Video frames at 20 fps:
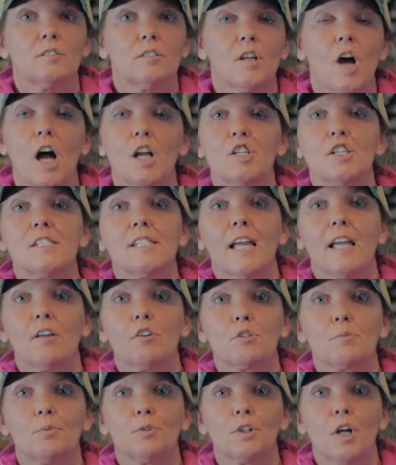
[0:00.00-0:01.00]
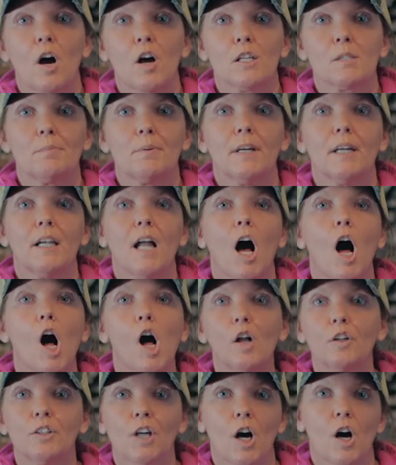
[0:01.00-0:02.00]
Not just English Bulldogs, but
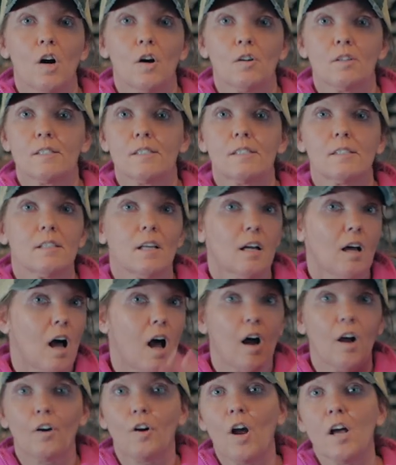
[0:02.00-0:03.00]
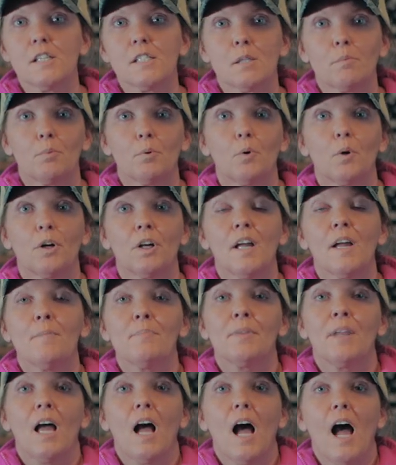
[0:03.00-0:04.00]
all dogs across the board
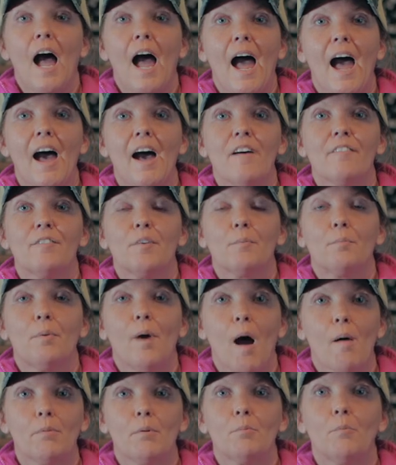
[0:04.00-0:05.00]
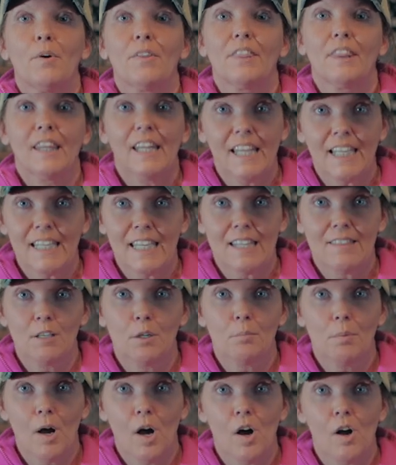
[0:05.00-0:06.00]
have a problem with licking
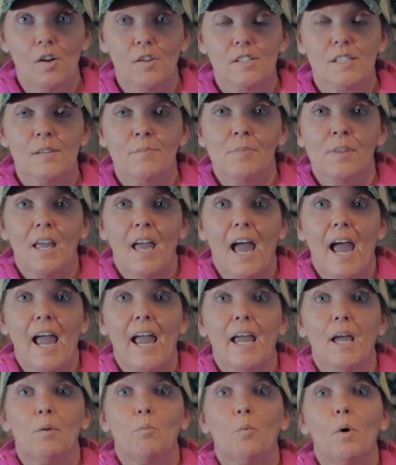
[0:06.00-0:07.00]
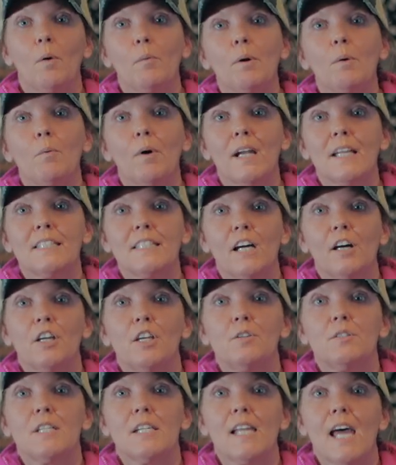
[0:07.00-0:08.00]
their paws. And what we want to tell
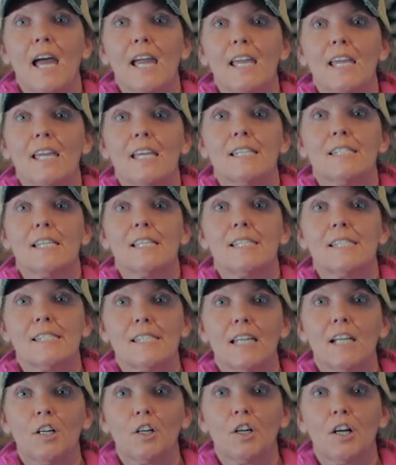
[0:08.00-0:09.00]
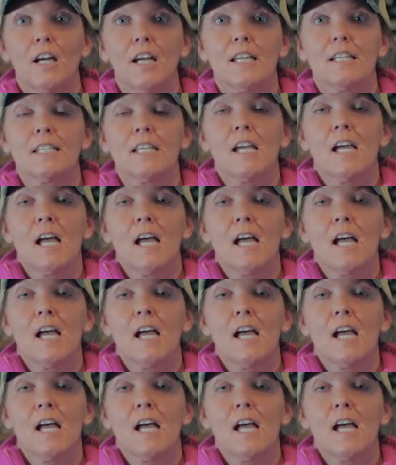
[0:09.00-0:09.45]
you today is a secret